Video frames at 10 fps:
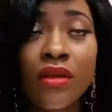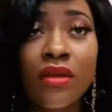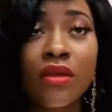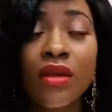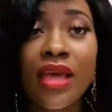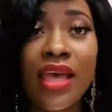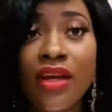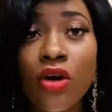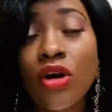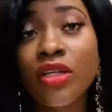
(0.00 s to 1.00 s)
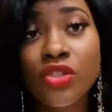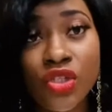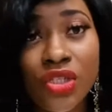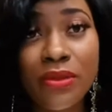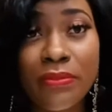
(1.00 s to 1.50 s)
and on a student
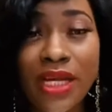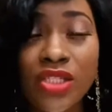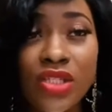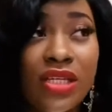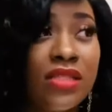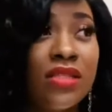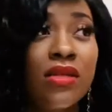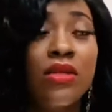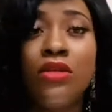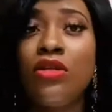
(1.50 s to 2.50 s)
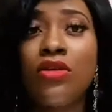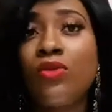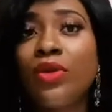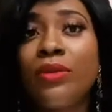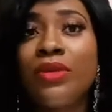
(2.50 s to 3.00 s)
budget you don't want to be
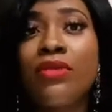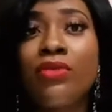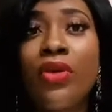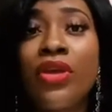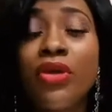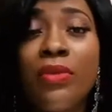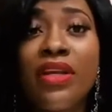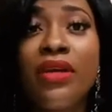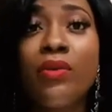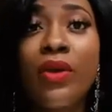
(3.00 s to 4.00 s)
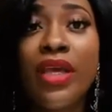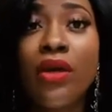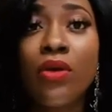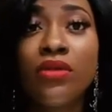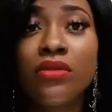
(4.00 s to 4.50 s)
throwing your money away on
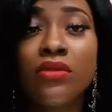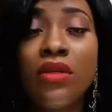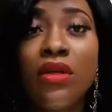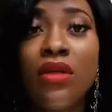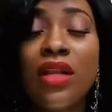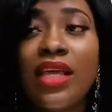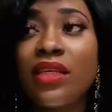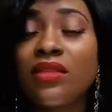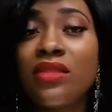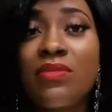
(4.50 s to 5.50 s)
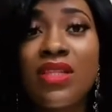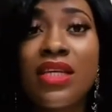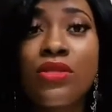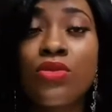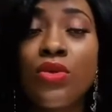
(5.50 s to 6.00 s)
like something that's so
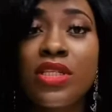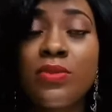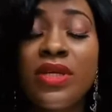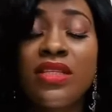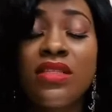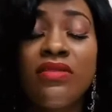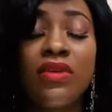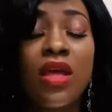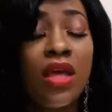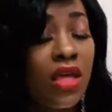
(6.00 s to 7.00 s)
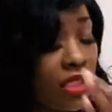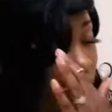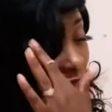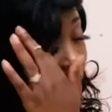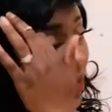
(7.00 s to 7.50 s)
expensive.
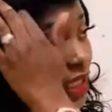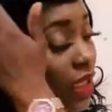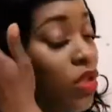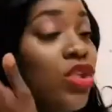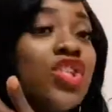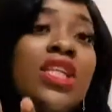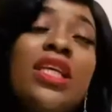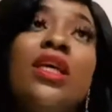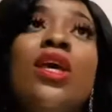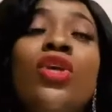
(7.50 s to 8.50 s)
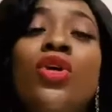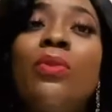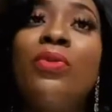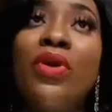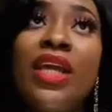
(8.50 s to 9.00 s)
Secondly, usually your
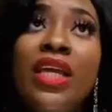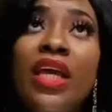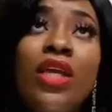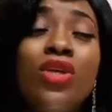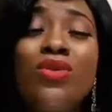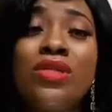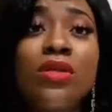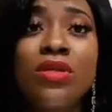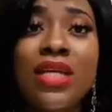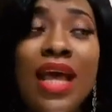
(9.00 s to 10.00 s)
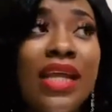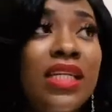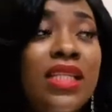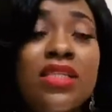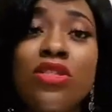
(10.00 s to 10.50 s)
break, you are so tired, this is
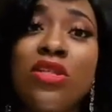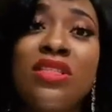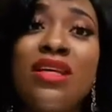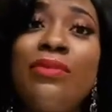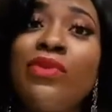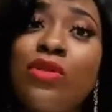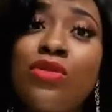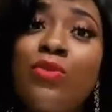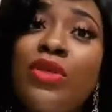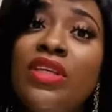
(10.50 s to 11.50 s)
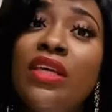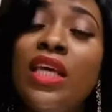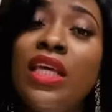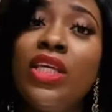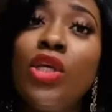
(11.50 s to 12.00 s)
not the time for you to be
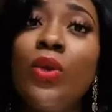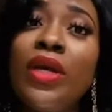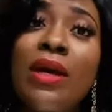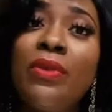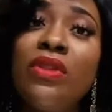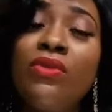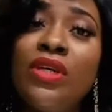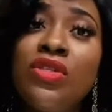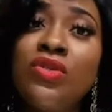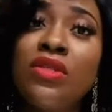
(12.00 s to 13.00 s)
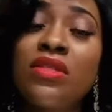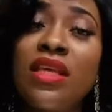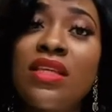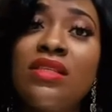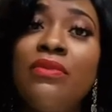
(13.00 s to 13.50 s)
queuing up in the restaurant to get some
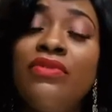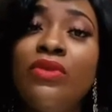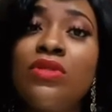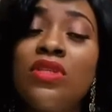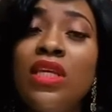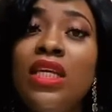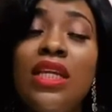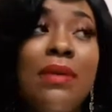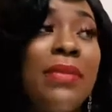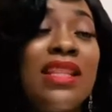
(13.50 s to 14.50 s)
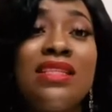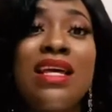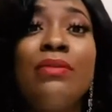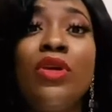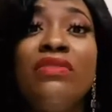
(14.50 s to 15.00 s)
food to eat, and by the time you
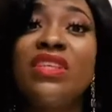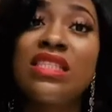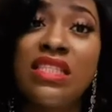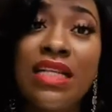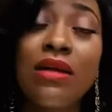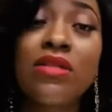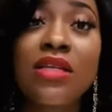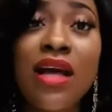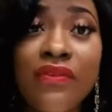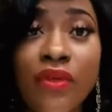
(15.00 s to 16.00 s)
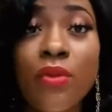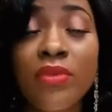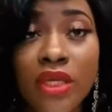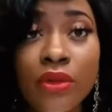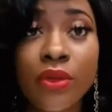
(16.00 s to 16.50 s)
even sit down to have your
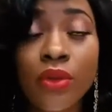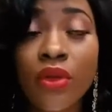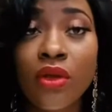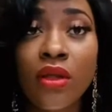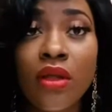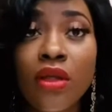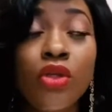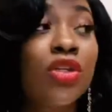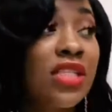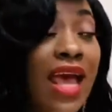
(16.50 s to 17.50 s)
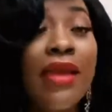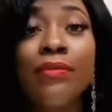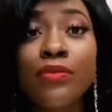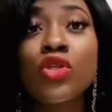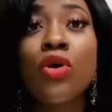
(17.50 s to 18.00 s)
meal, your time to
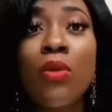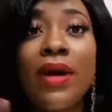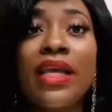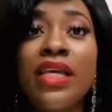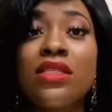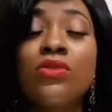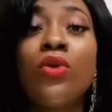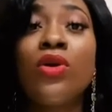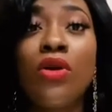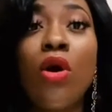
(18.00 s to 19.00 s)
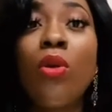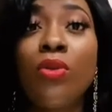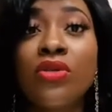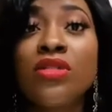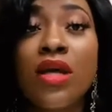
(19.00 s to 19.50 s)
go back is what, almost
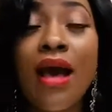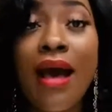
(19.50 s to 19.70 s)
up.